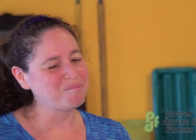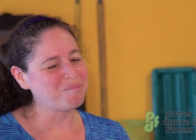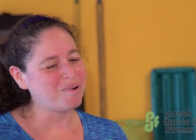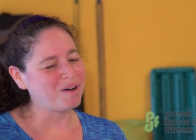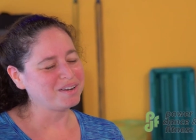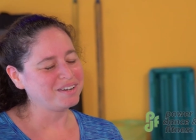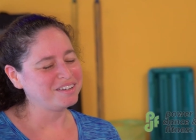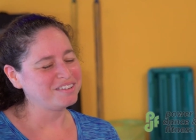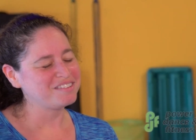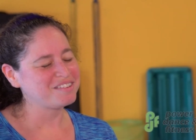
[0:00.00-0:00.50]

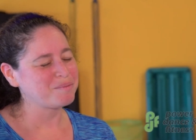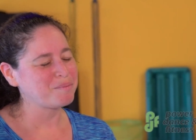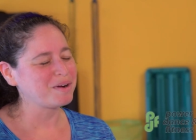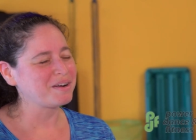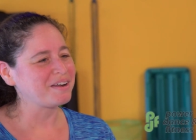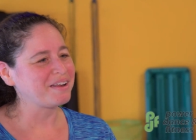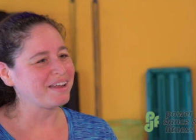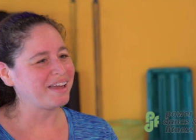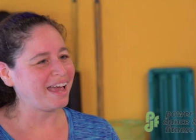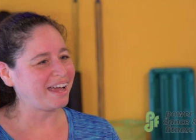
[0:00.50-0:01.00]
wanted somewhere
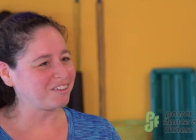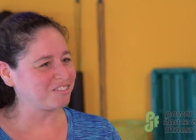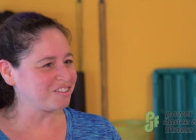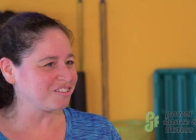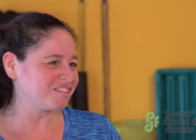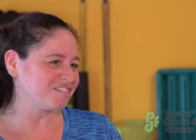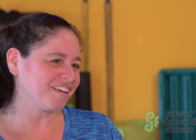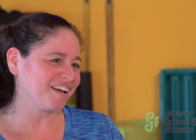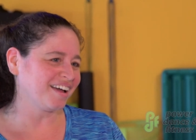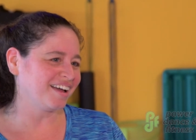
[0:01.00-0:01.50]
to
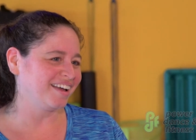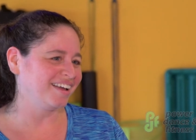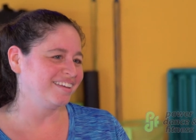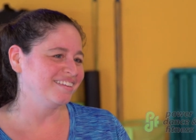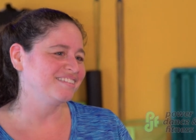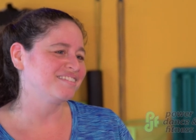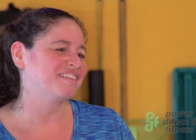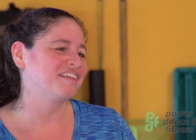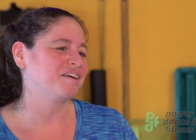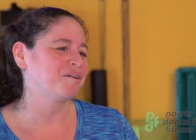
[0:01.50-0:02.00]

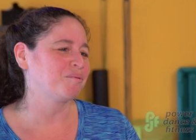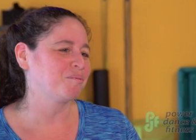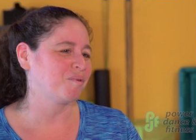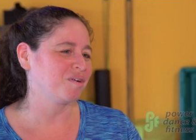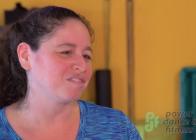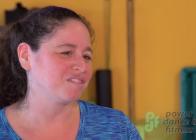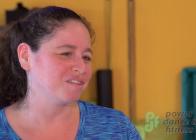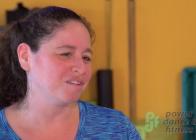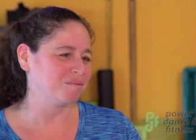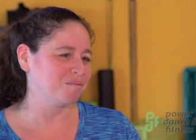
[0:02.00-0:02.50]
exercise that
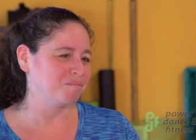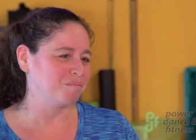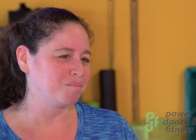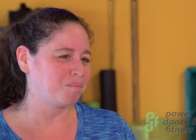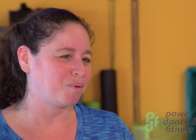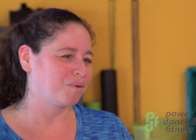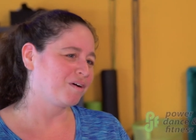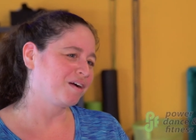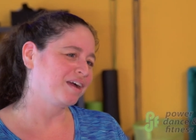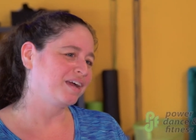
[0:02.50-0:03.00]
wasn't
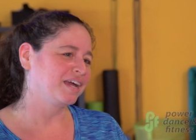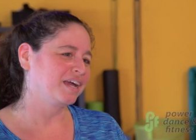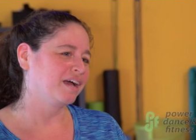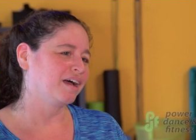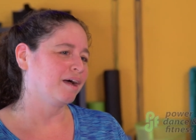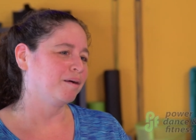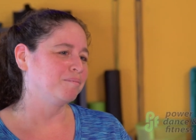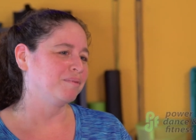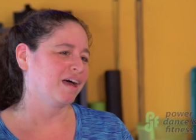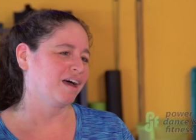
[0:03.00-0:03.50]
boring.
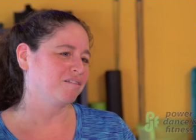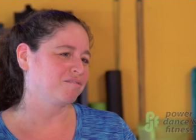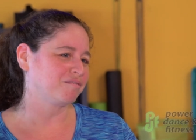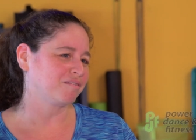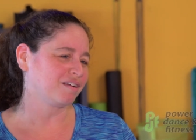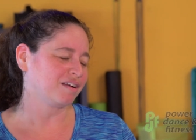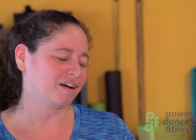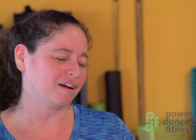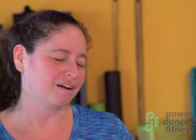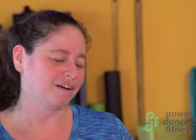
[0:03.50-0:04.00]
I'm not
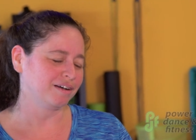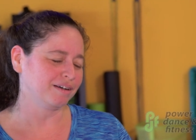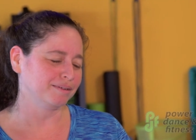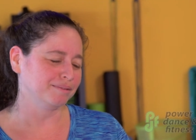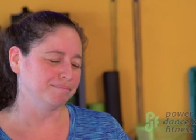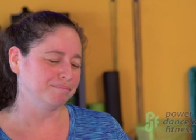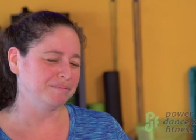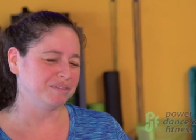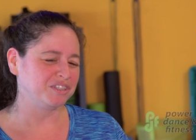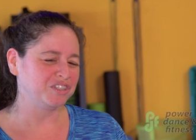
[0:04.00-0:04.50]
a
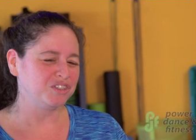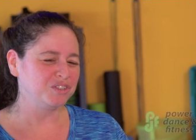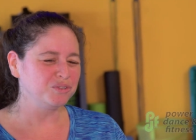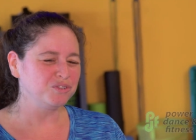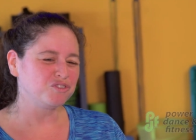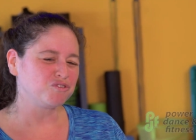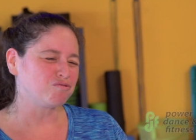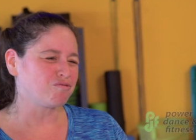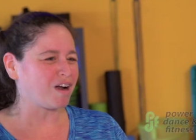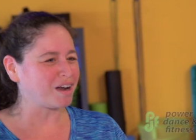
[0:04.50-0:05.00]

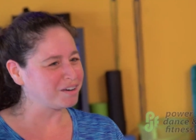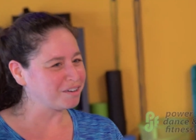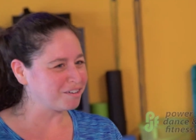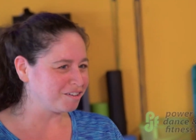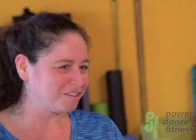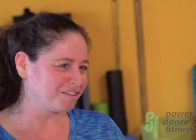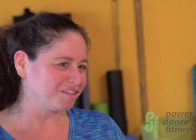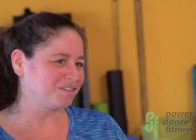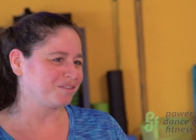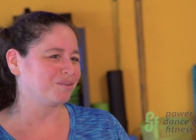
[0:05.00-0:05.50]
huge
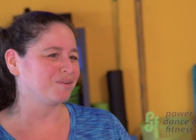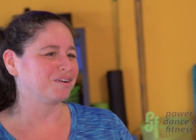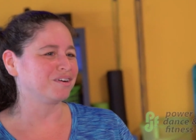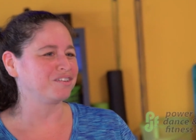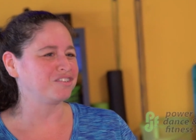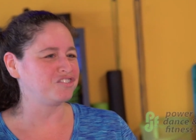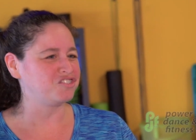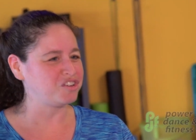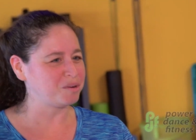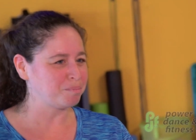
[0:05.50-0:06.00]
runner or
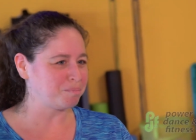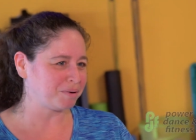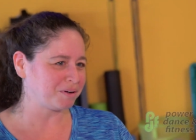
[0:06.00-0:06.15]
gym